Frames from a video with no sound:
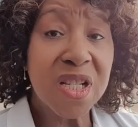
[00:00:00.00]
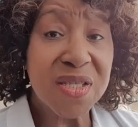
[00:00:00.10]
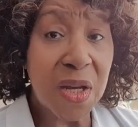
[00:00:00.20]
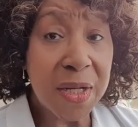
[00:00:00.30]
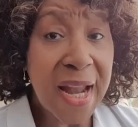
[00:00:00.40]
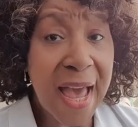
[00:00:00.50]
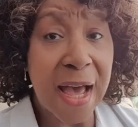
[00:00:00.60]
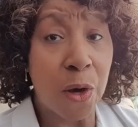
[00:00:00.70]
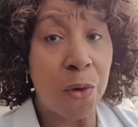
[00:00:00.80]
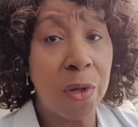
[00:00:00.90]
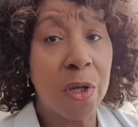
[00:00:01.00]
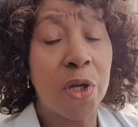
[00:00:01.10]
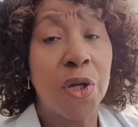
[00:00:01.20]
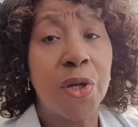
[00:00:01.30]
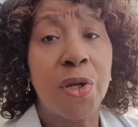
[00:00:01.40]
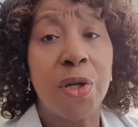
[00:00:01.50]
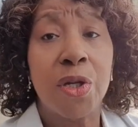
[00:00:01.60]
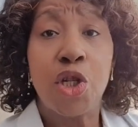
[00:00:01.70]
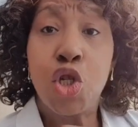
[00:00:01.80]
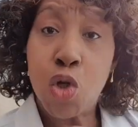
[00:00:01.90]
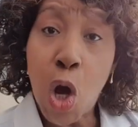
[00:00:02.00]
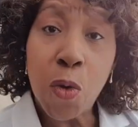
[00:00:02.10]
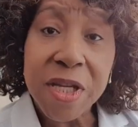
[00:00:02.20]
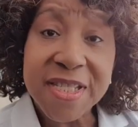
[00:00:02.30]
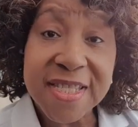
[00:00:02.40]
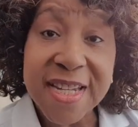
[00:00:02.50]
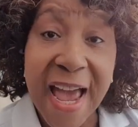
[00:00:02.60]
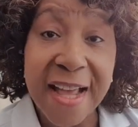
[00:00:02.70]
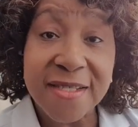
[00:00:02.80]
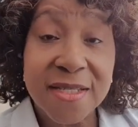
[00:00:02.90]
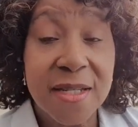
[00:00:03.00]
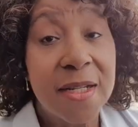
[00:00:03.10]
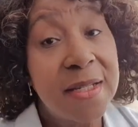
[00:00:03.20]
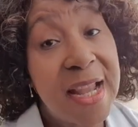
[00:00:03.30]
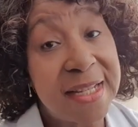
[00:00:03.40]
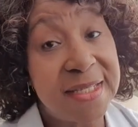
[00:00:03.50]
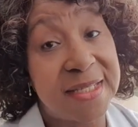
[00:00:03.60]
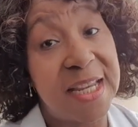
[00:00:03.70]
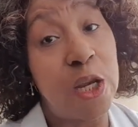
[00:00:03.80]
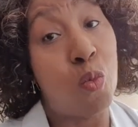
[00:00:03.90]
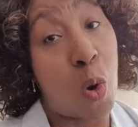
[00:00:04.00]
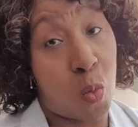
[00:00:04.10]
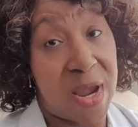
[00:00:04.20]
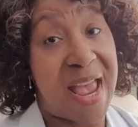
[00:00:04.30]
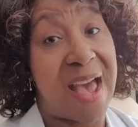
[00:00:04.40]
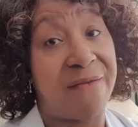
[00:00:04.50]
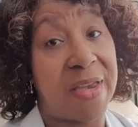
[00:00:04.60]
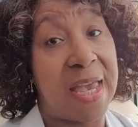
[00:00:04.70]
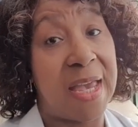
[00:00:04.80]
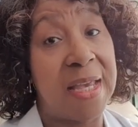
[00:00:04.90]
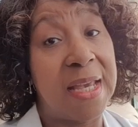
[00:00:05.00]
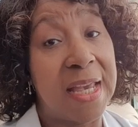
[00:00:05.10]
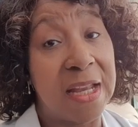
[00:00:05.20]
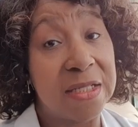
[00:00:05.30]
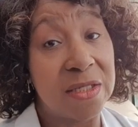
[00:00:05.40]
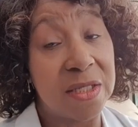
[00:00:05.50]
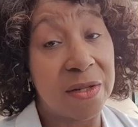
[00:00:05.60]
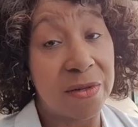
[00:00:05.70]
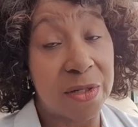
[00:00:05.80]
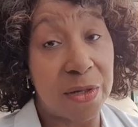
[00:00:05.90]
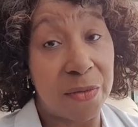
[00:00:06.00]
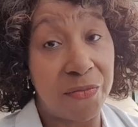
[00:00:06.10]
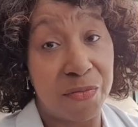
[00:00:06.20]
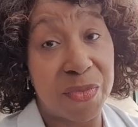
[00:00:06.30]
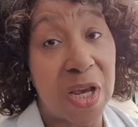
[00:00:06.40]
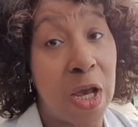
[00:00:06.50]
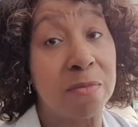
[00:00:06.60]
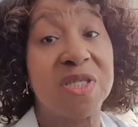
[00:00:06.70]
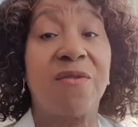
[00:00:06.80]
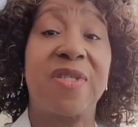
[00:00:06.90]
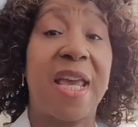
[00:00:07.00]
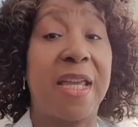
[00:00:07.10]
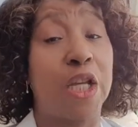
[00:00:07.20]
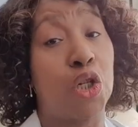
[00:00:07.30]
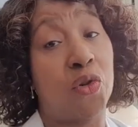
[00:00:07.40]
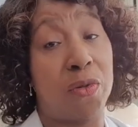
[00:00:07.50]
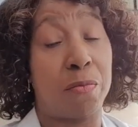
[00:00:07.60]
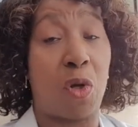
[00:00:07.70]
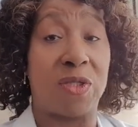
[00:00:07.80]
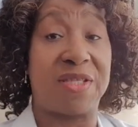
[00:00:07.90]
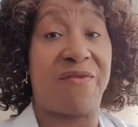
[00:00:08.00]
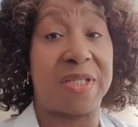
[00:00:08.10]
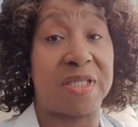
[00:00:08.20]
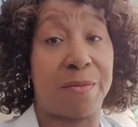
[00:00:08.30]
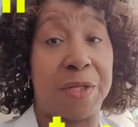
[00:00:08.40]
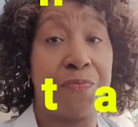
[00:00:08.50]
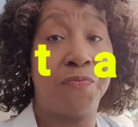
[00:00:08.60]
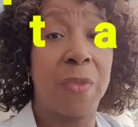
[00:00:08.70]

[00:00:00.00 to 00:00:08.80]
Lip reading: So now you know the stats. Let's see what we have here in terms of taking a good multivitamin.